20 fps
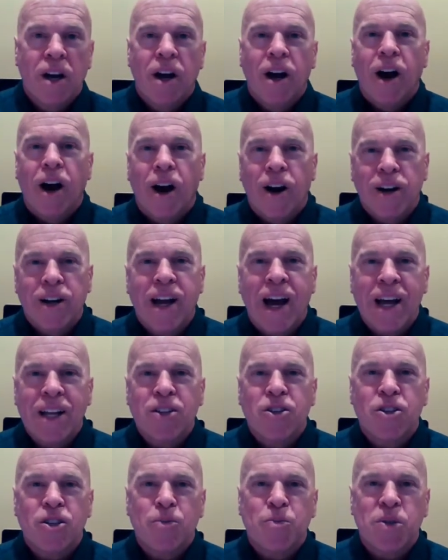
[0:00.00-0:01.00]
are
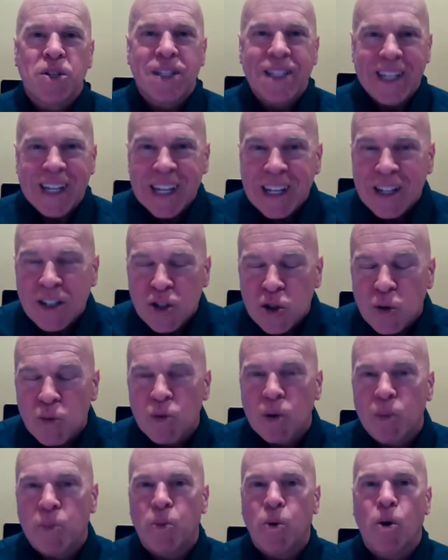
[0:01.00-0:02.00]
not substantial
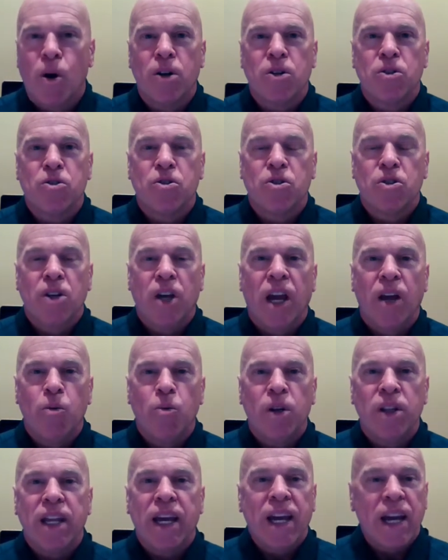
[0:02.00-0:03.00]
reports. And
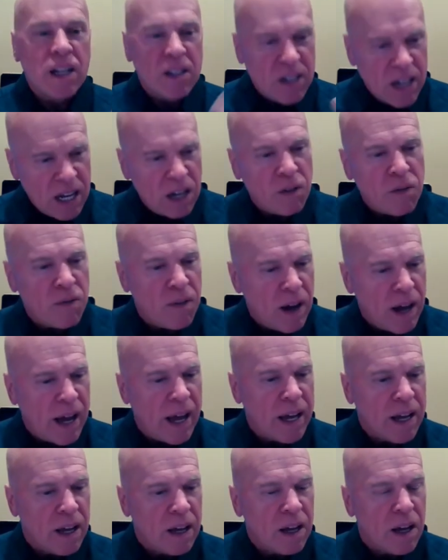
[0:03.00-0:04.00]
when they
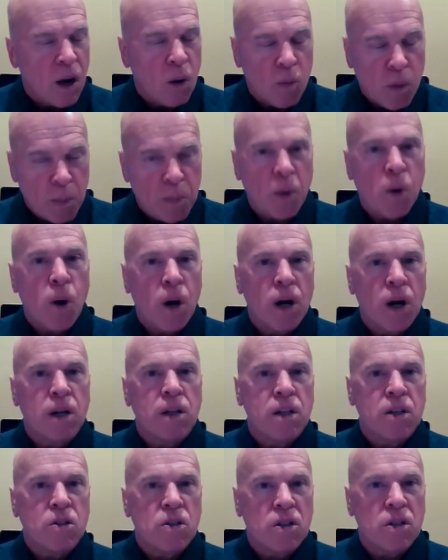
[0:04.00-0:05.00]
identify a report
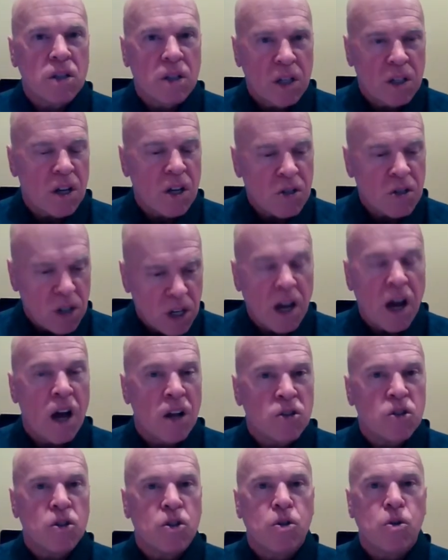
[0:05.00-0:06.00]
that doesn't
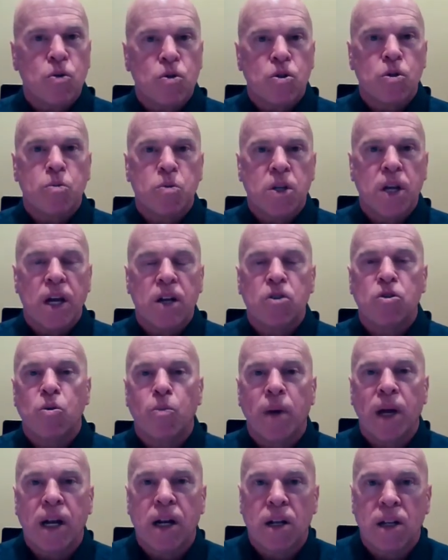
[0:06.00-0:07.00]
constitute substantial
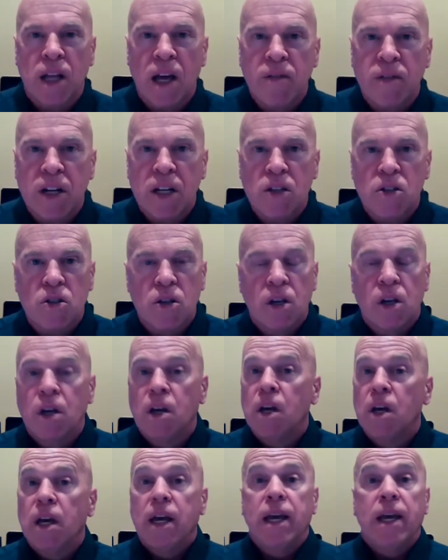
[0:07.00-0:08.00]
medical evidence,
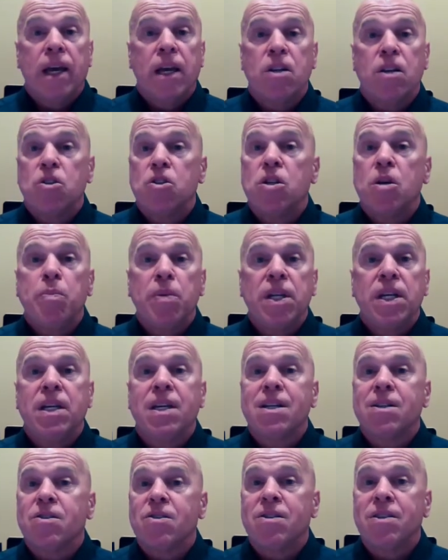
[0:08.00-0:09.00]
it simply
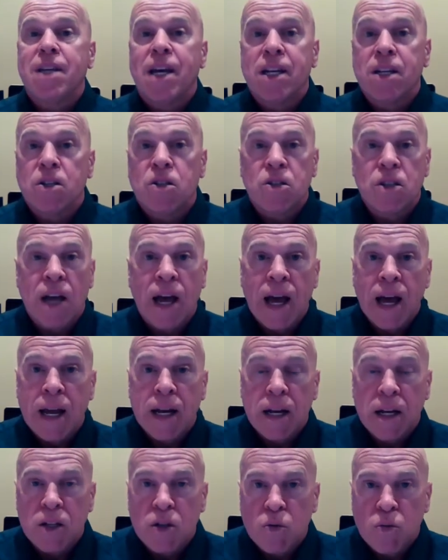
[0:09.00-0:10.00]
gets set aside
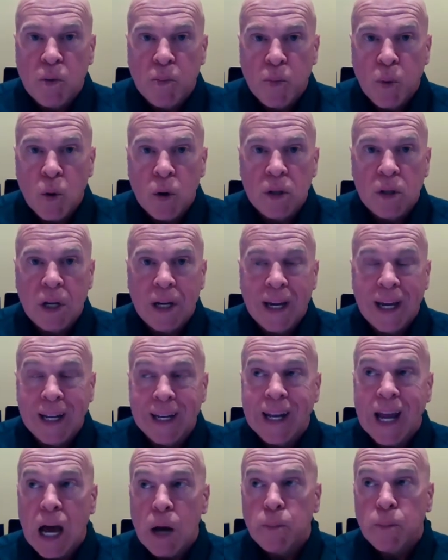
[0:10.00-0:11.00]
as a report that
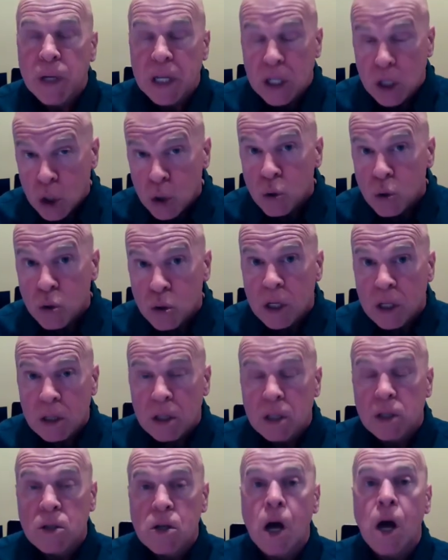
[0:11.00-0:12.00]
cannot be used at
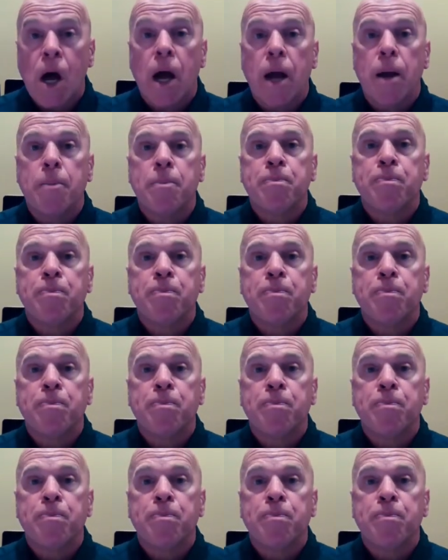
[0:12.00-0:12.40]
the time